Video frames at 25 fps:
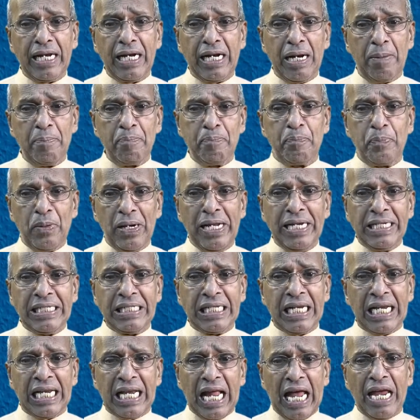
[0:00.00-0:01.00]

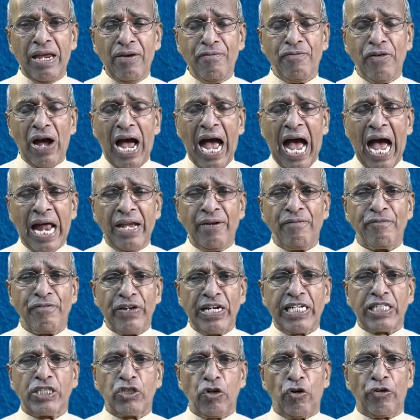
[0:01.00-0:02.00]
complete life and
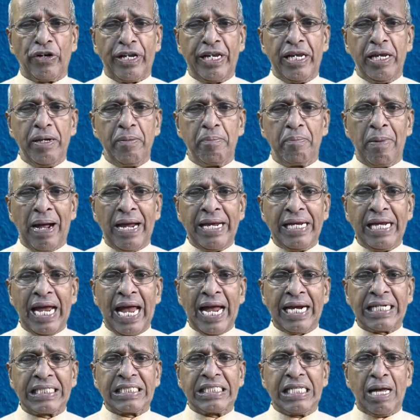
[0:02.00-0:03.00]
victory by
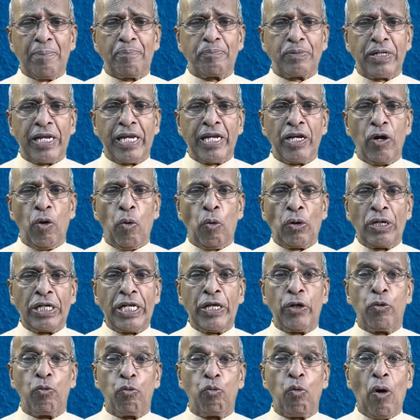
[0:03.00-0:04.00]
accepting
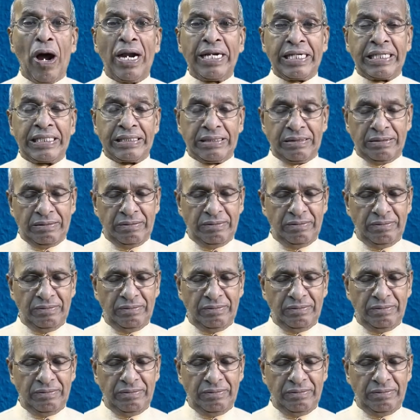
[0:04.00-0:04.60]
only one